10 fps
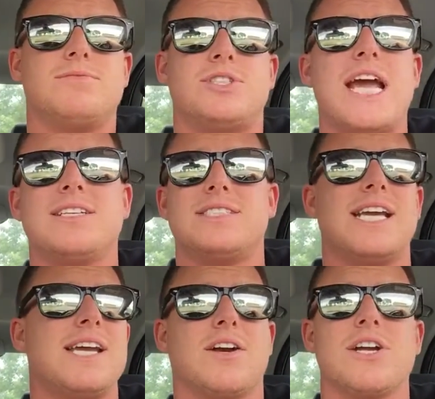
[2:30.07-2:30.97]

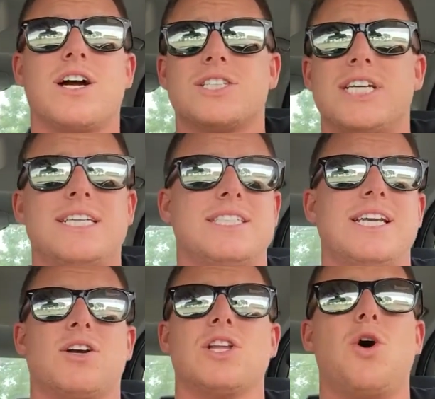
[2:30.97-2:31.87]
Jay-Z or Young
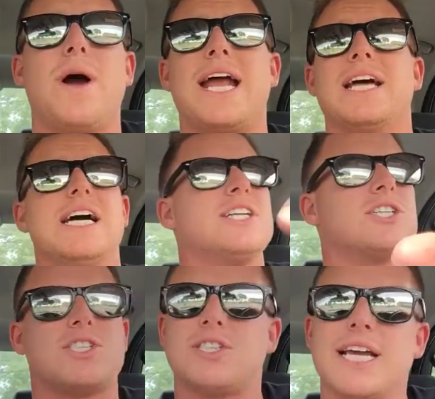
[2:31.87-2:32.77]
Jeezy or Lil Wayne,
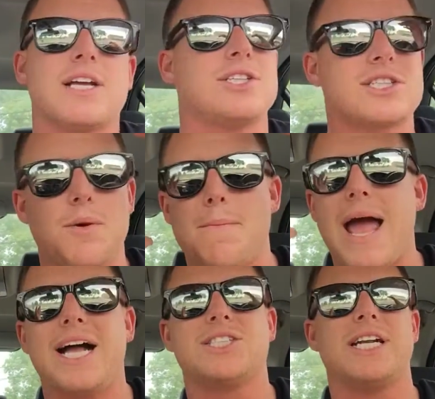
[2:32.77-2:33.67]
just
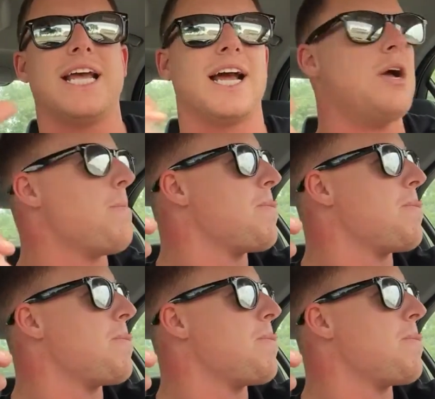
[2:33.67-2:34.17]
imagining